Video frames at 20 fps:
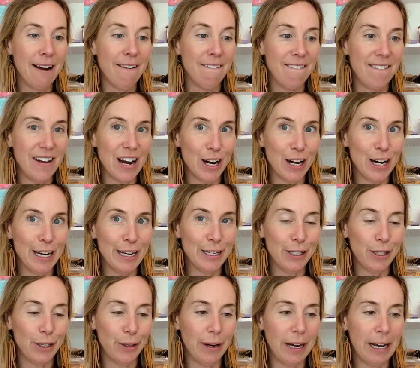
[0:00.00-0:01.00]
very
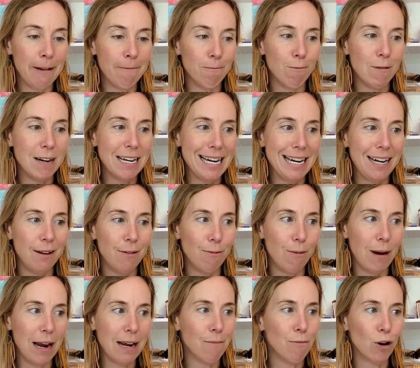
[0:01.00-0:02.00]
into it. We need
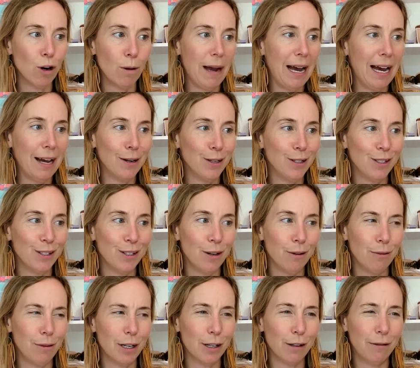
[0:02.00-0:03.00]
way more patterns in
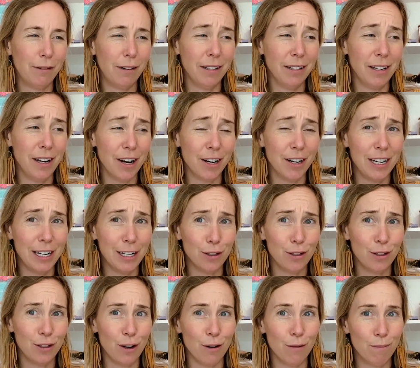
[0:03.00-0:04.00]
our waterfall yarn. It's
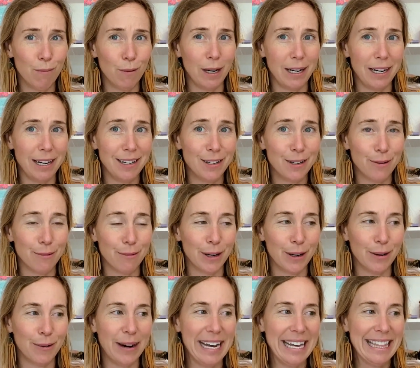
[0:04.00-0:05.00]
so pretty to
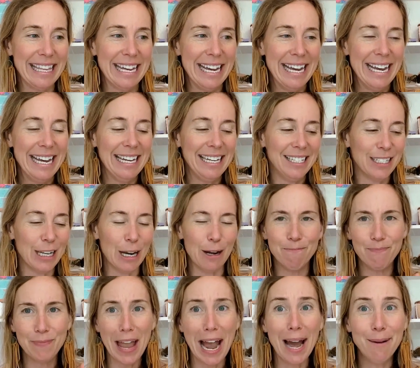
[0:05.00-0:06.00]
work with. So
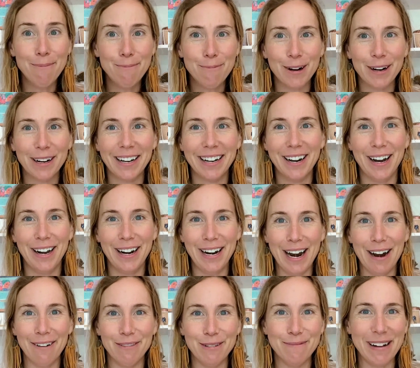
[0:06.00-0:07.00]
I'm working on it,
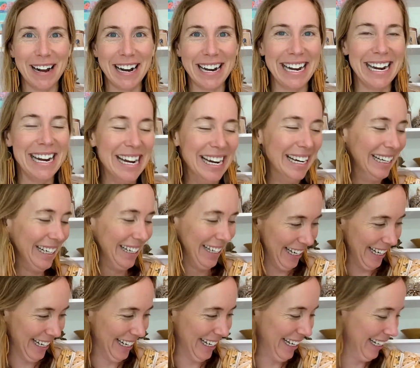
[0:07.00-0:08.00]
everybody.
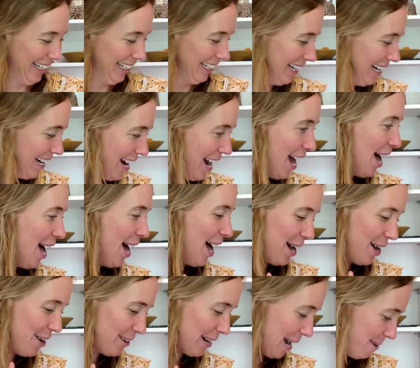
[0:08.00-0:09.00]

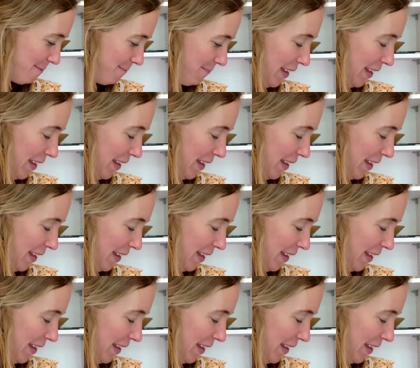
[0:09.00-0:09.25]
Okay,